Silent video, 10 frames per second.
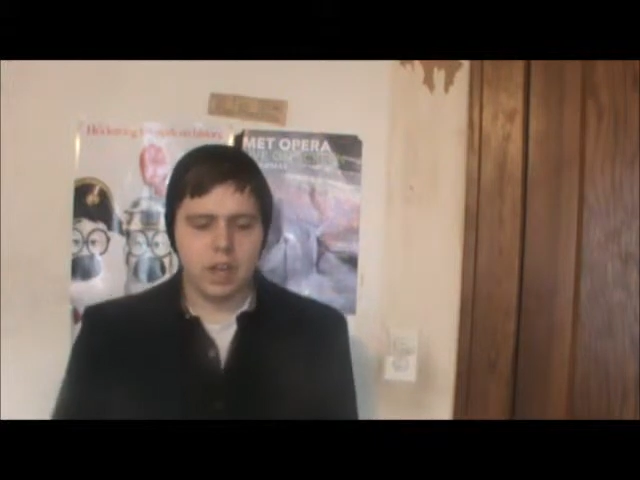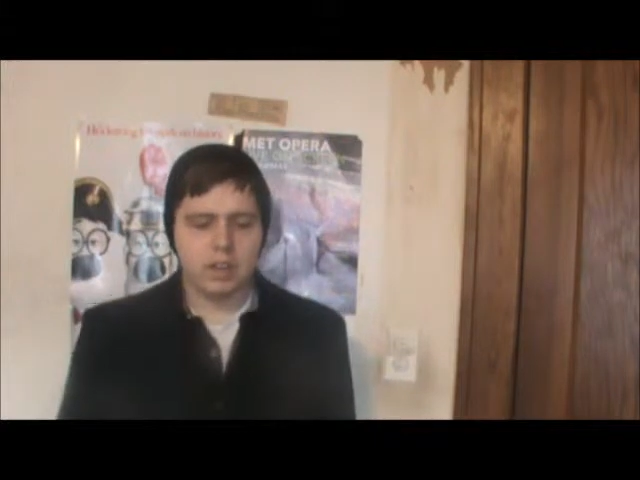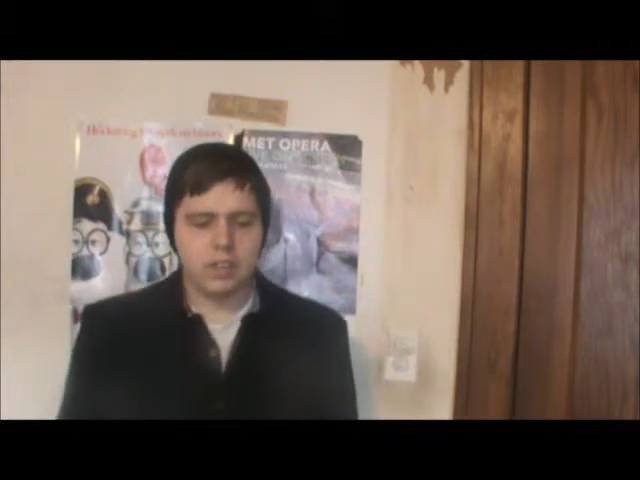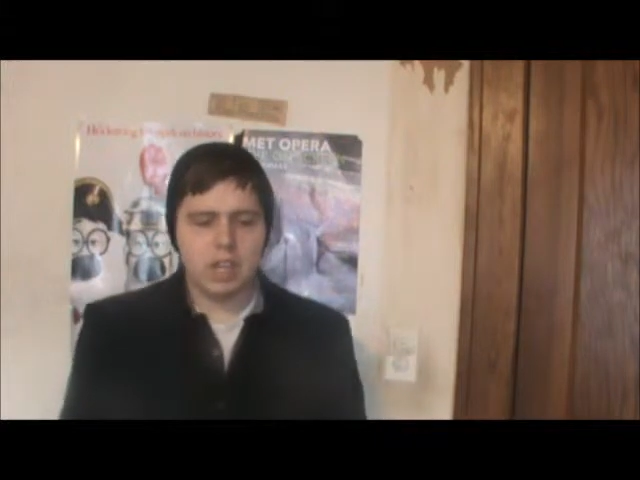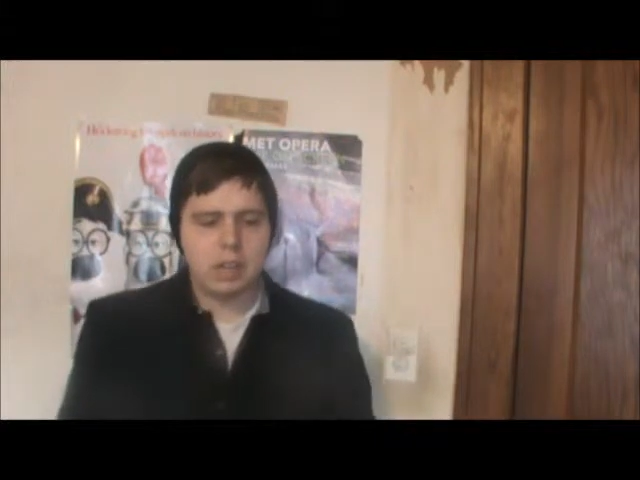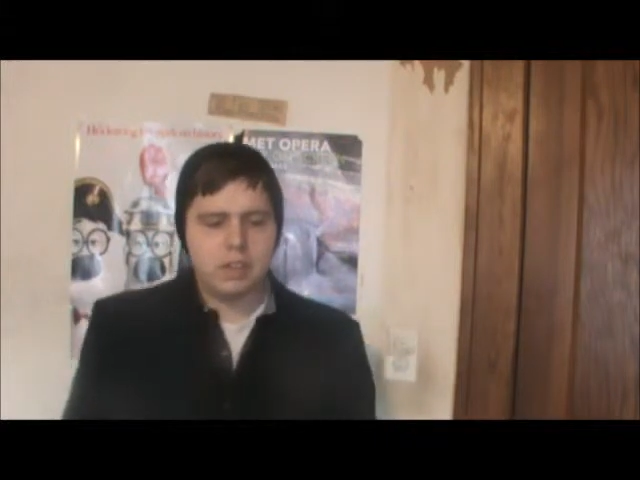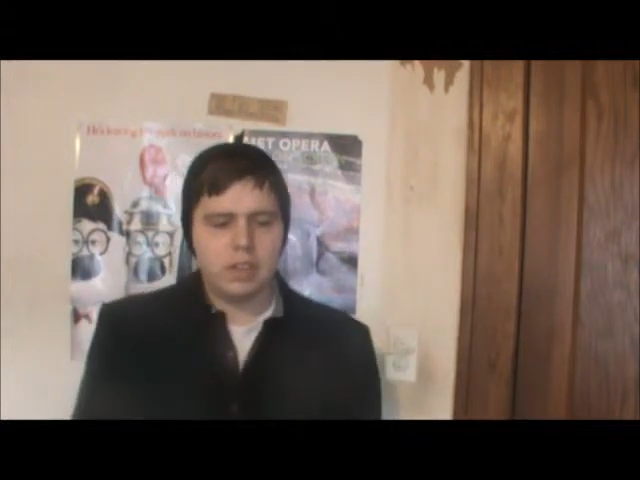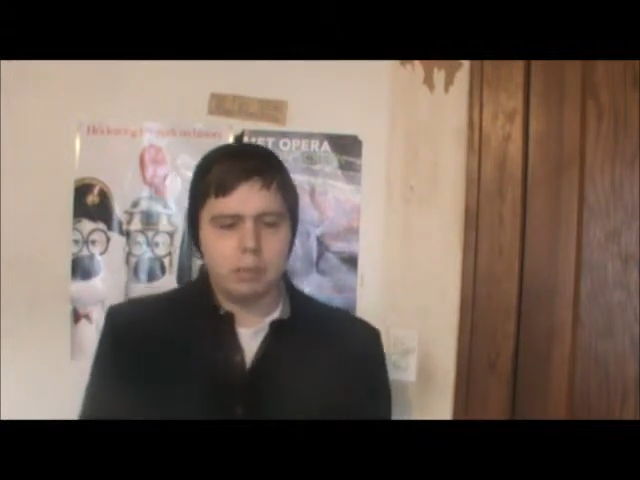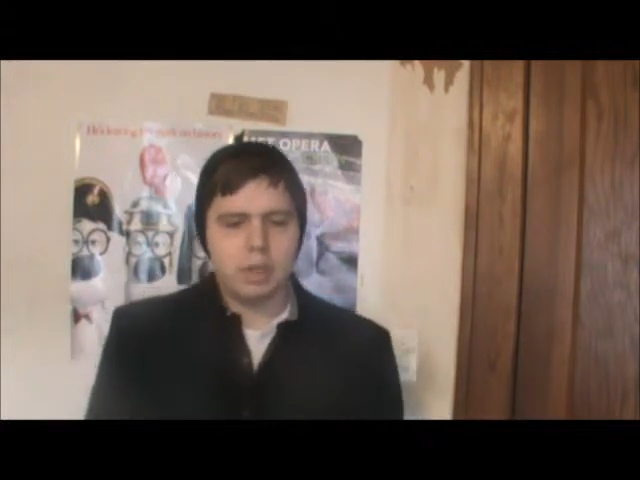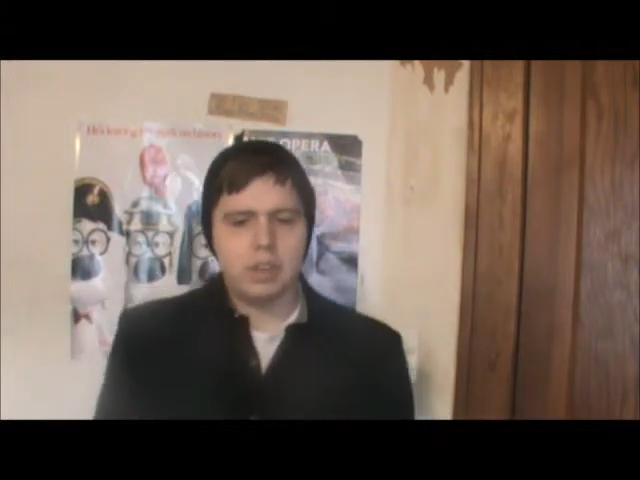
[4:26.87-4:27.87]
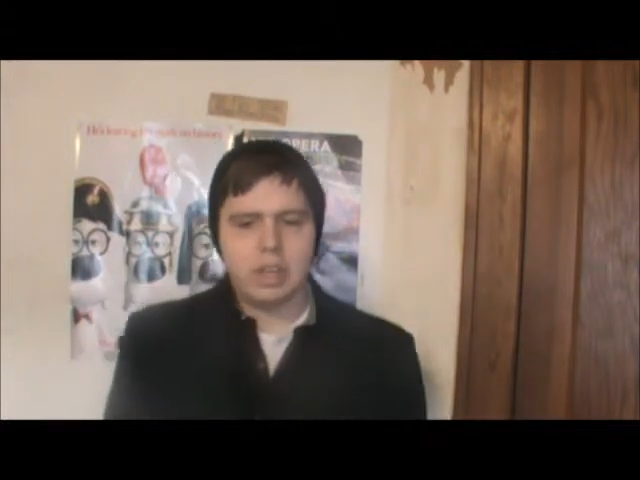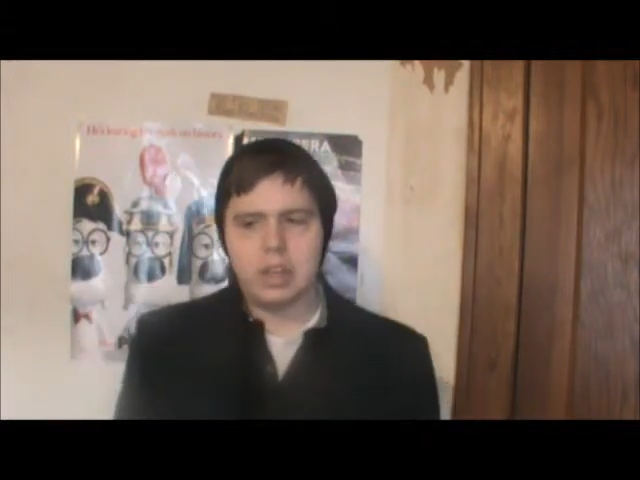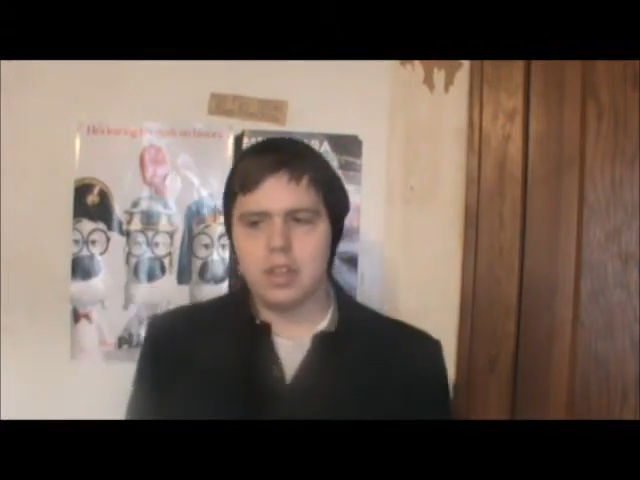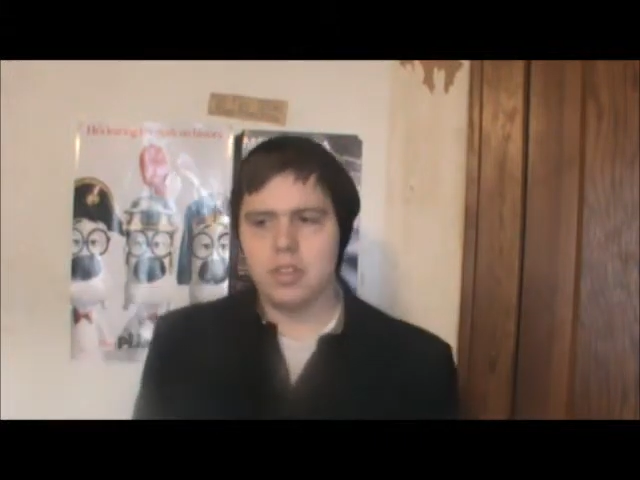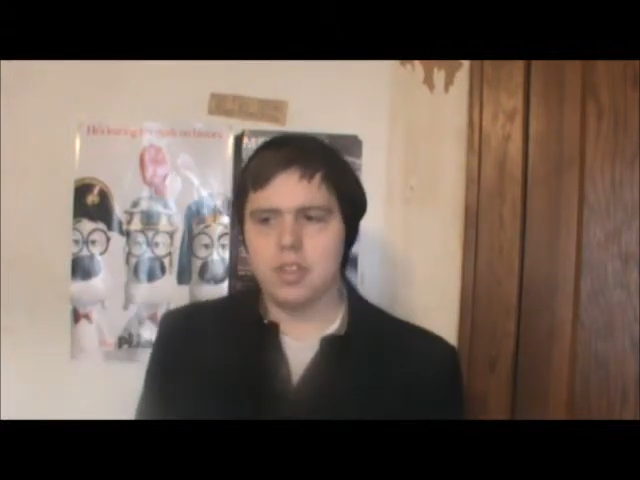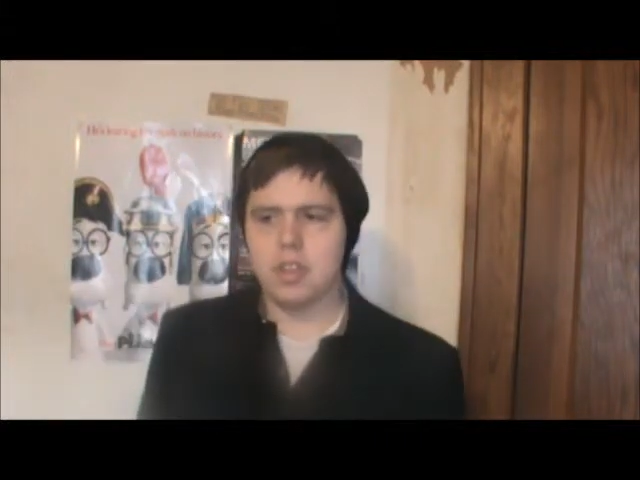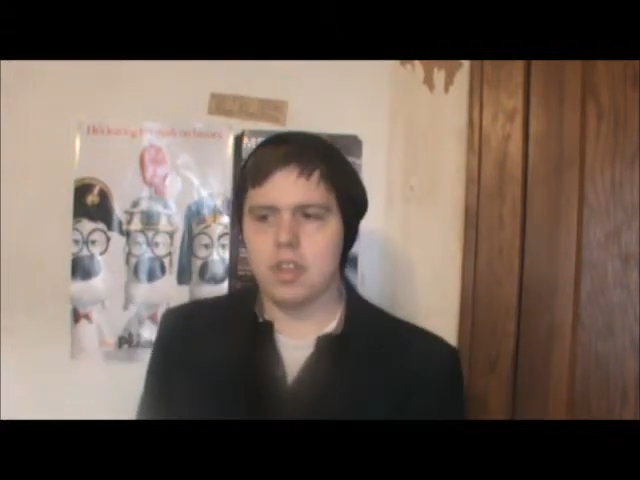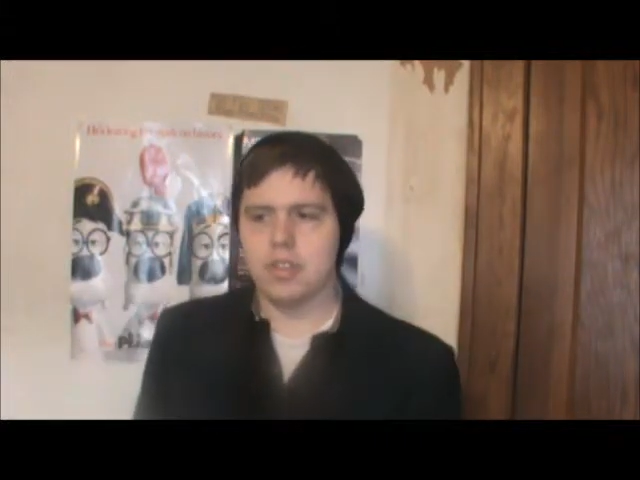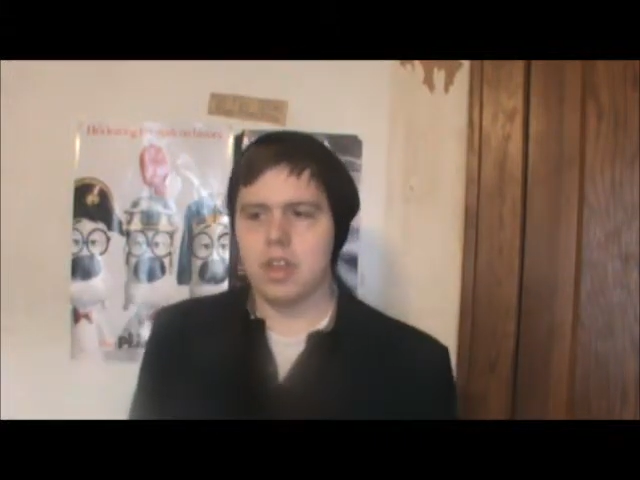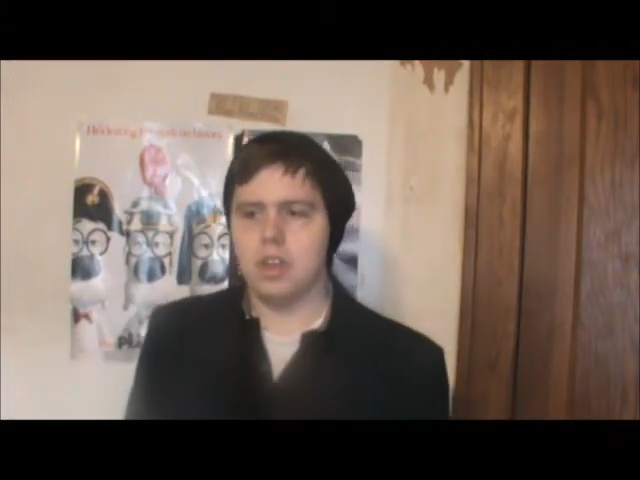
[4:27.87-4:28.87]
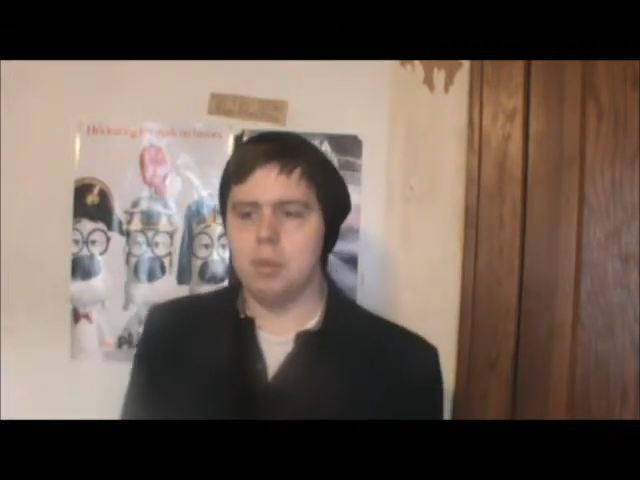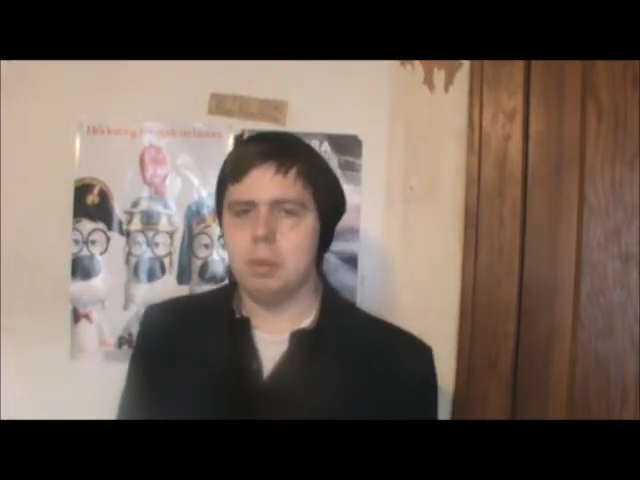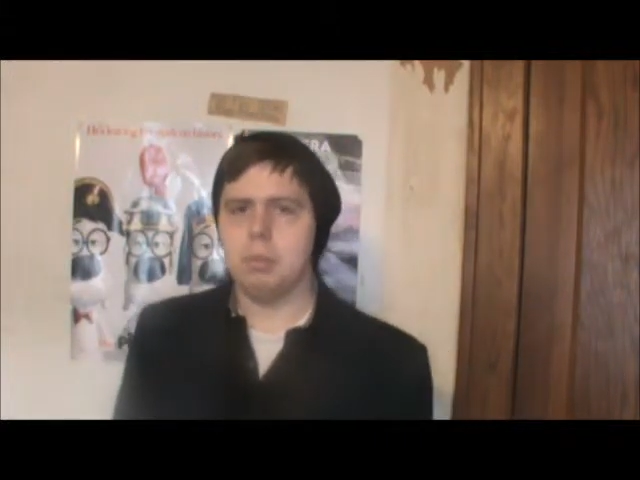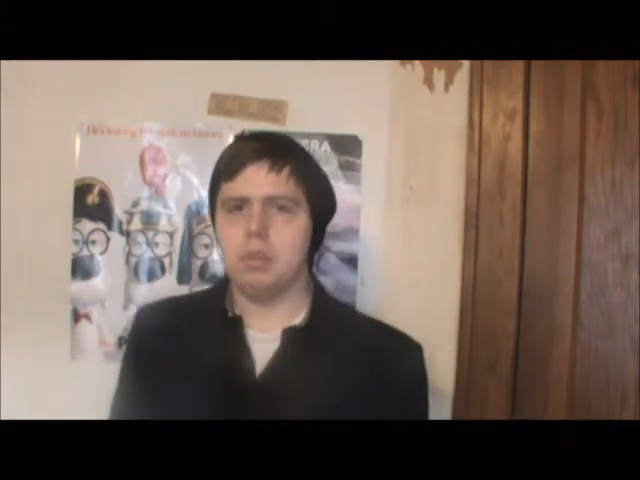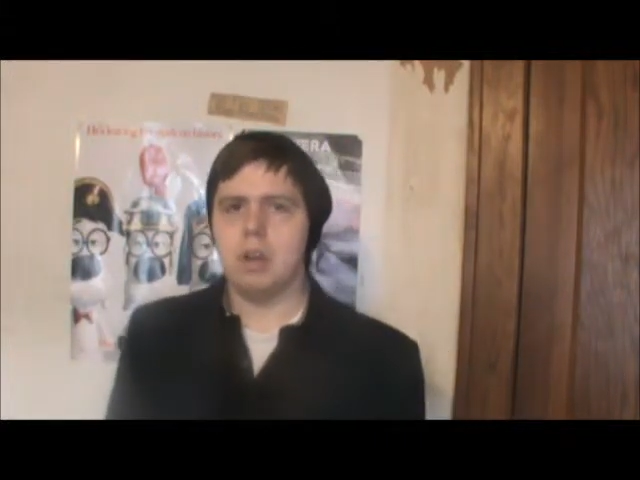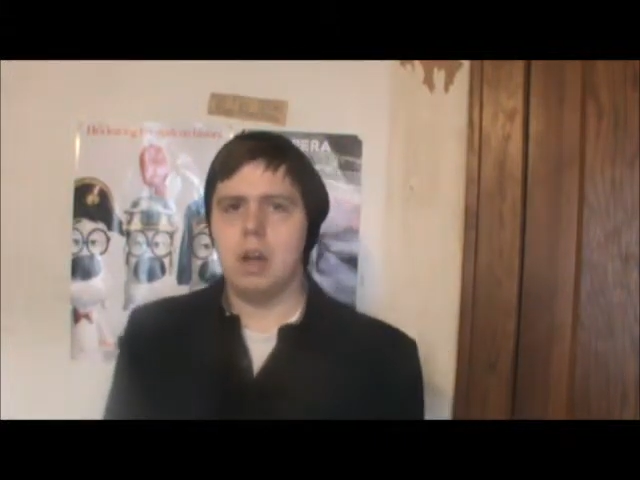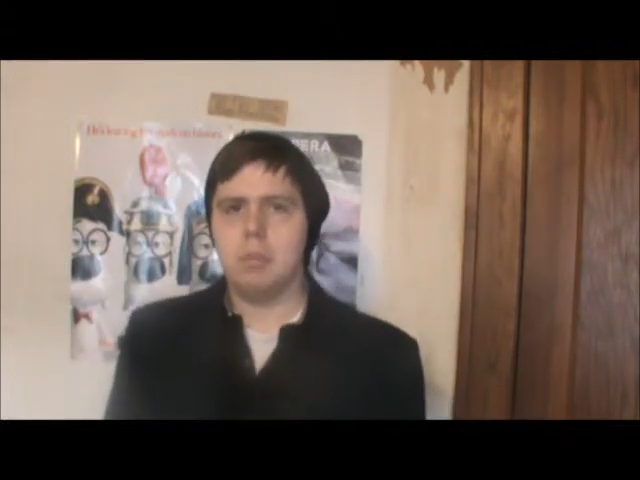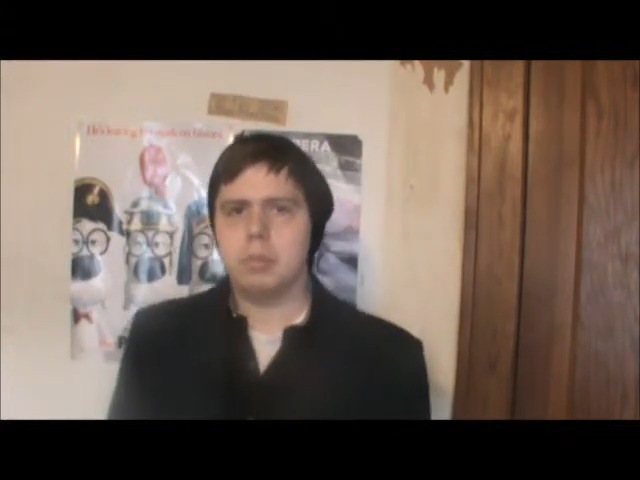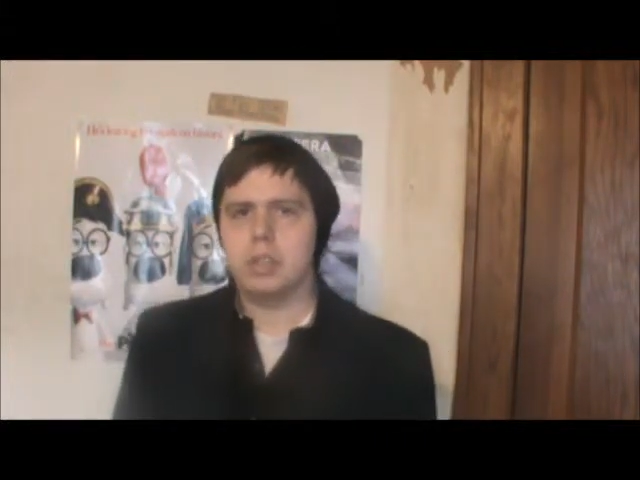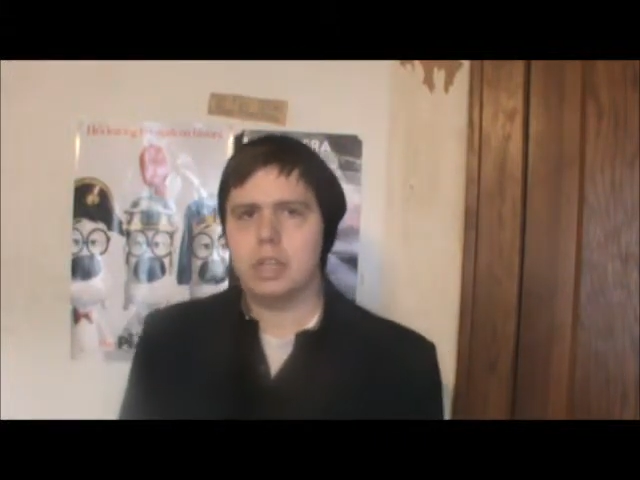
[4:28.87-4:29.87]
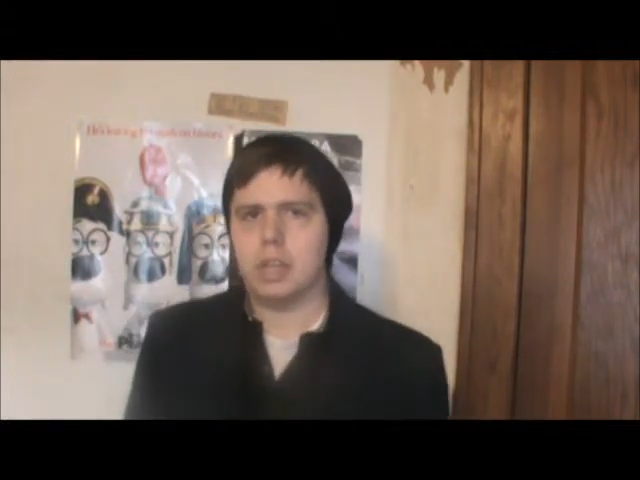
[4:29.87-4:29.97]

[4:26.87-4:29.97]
And the thing about that is that a lot of people have